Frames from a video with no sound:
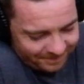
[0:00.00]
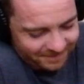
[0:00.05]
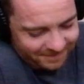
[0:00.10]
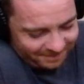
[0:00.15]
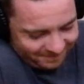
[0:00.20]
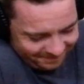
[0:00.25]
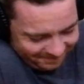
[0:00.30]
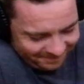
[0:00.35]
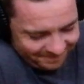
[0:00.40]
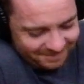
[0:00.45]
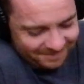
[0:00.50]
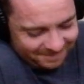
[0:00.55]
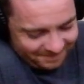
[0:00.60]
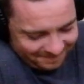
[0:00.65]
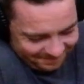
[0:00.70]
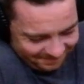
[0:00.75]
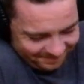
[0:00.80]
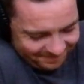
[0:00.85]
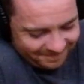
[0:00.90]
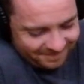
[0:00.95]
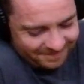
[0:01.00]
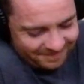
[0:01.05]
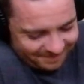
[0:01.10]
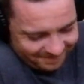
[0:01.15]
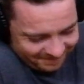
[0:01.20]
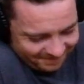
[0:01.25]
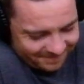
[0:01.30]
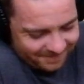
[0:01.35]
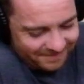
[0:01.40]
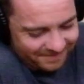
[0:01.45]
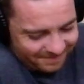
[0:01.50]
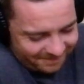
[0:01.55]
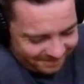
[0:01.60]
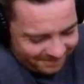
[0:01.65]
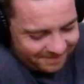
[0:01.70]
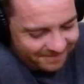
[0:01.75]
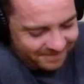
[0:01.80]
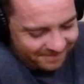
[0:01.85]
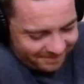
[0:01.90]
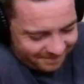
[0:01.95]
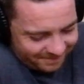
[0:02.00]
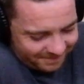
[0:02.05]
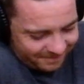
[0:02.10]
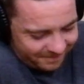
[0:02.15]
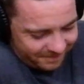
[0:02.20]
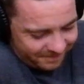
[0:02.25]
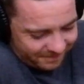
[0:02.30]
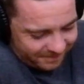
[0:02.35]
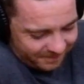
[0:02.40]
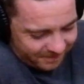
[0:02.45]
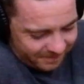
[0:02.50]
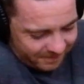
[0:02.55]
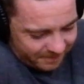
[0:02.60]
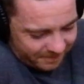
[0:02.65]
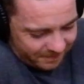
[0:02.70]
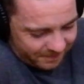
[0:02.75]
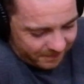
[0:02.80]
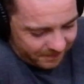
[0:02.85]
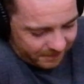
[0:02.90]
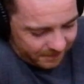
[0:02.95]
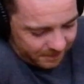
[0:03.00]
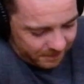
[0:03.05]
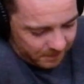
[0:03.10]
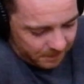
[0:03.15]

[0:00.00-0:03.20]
The person shown says nothing.